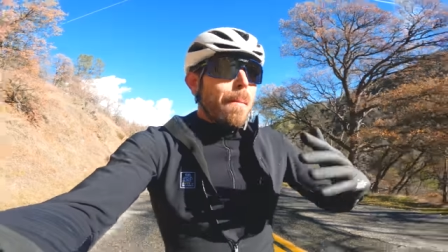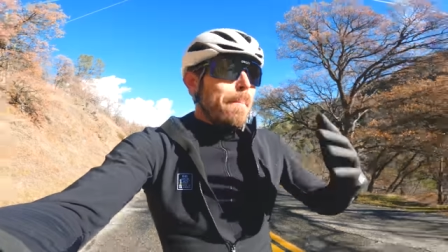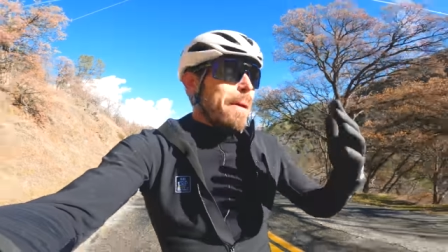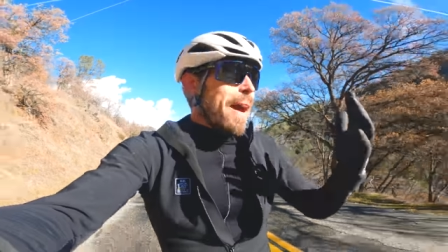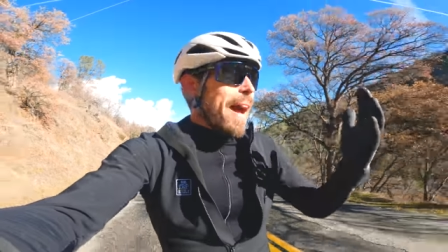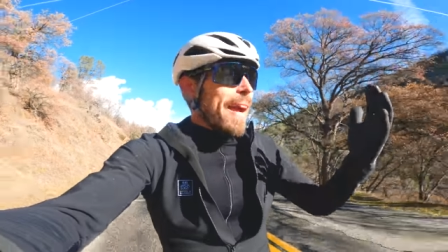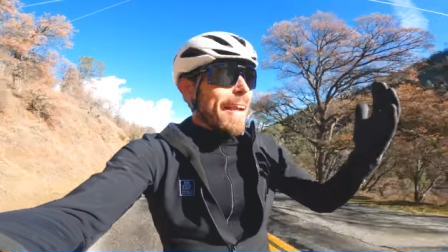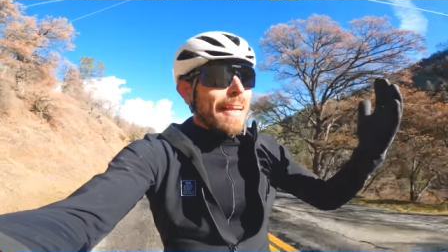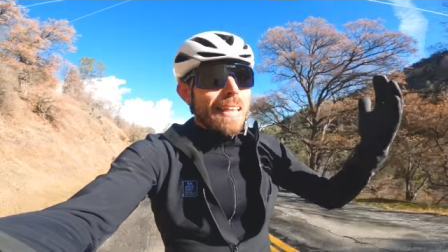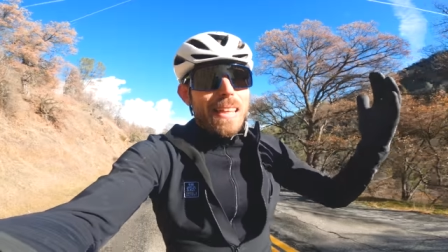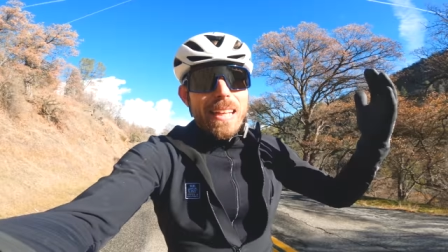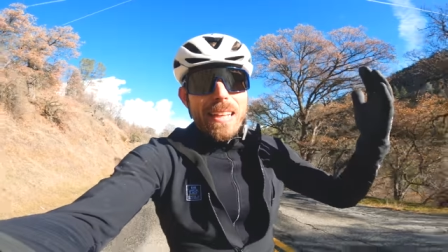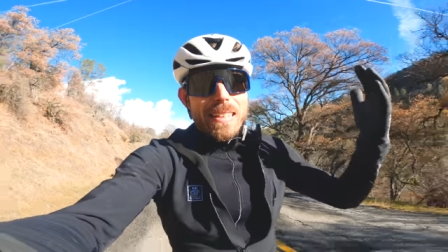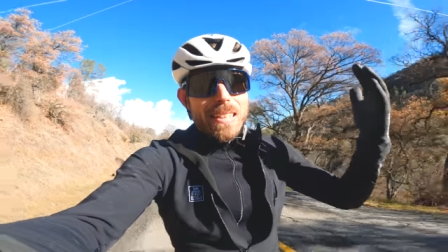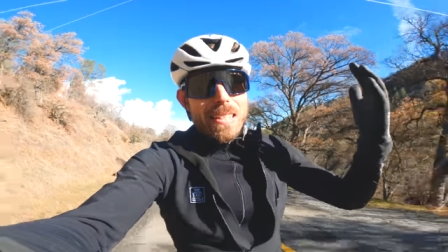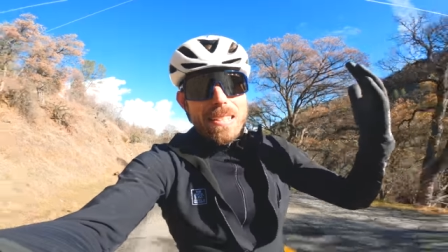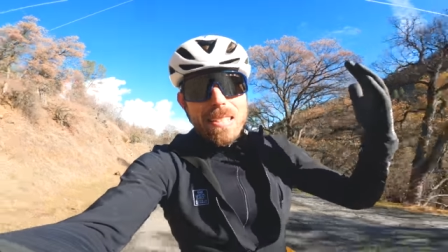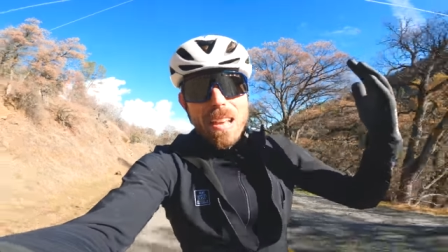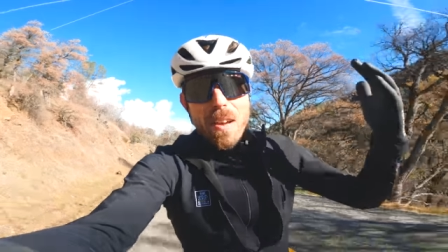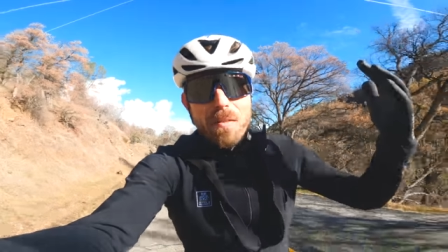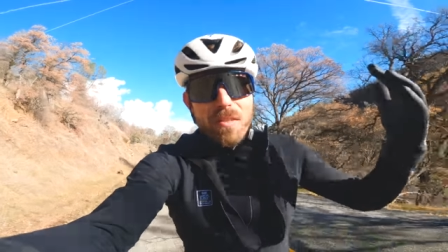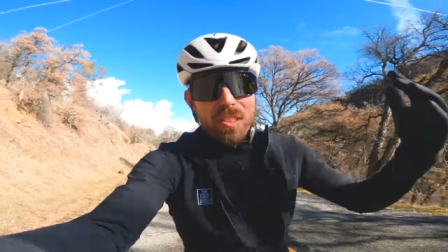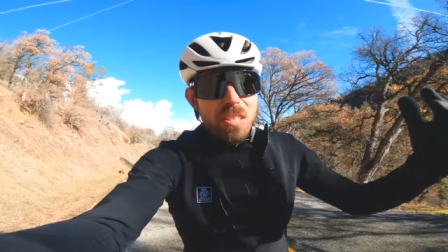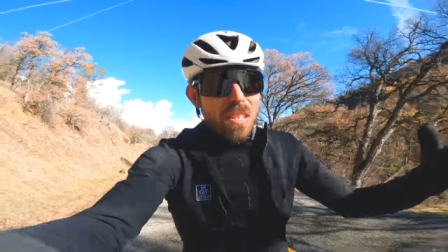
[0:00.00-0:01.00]
back in like the
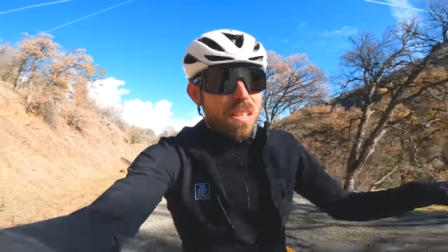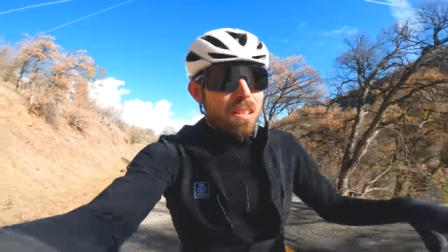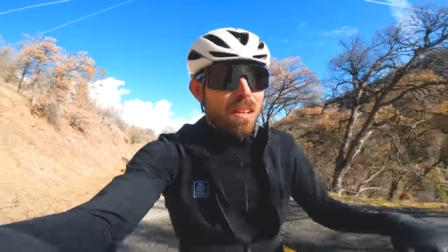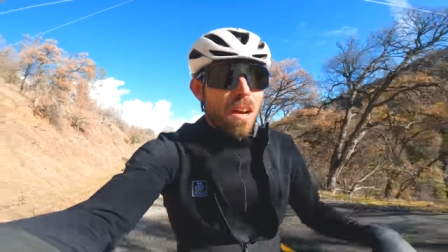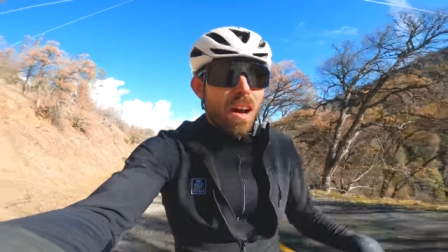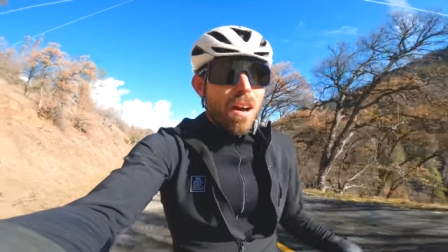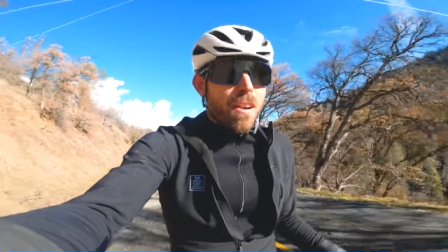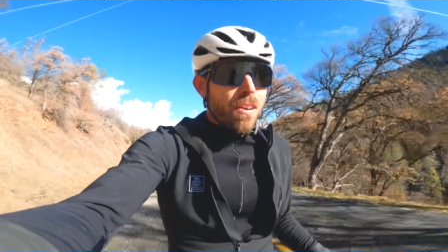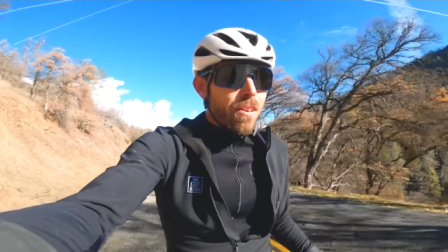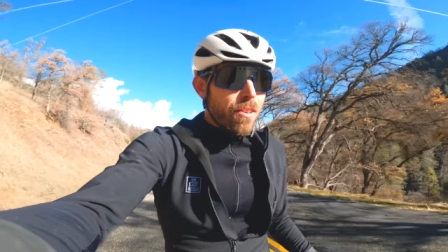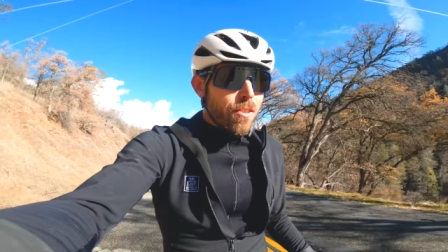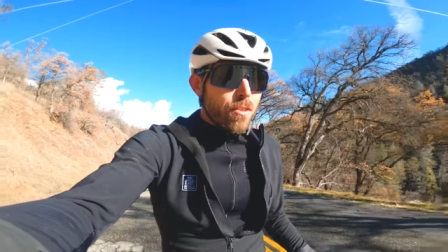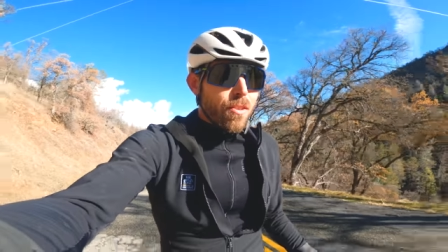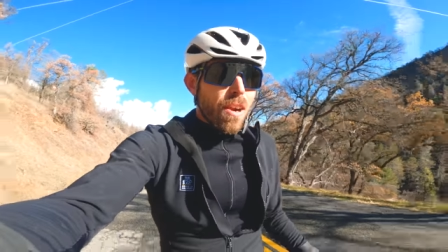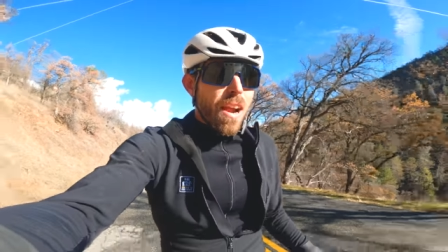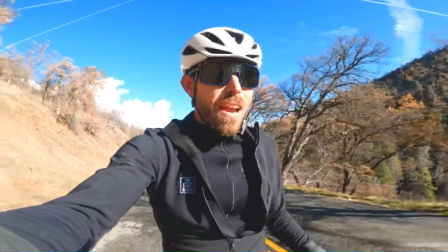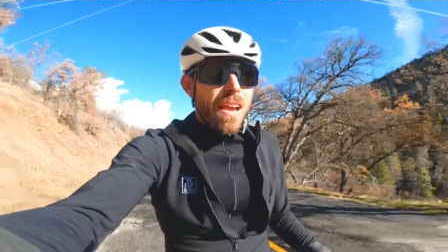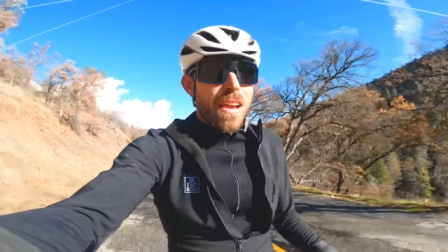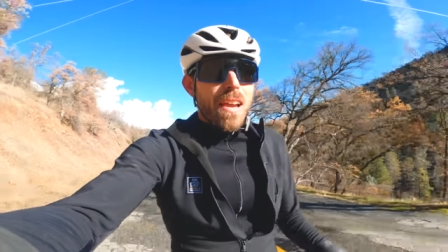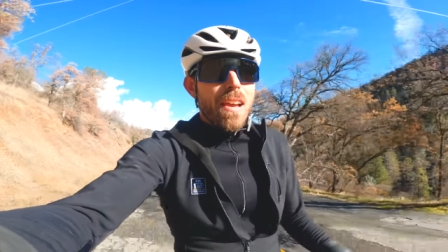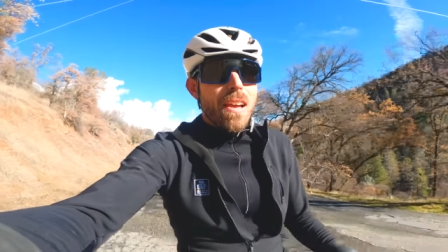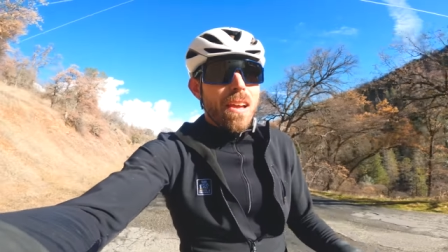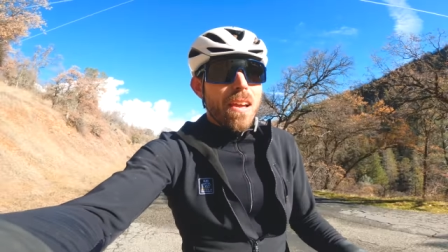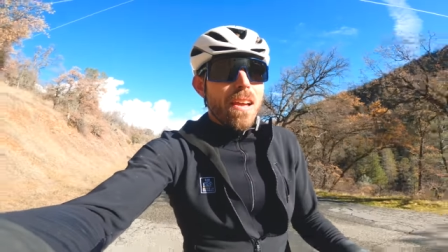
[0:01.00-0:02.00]
1700s,
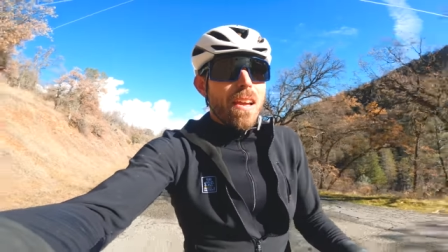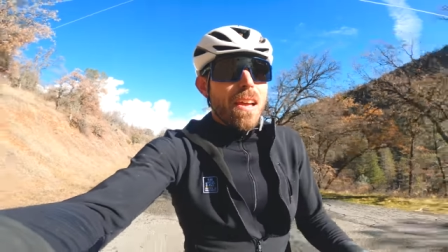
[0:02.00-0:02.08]
right?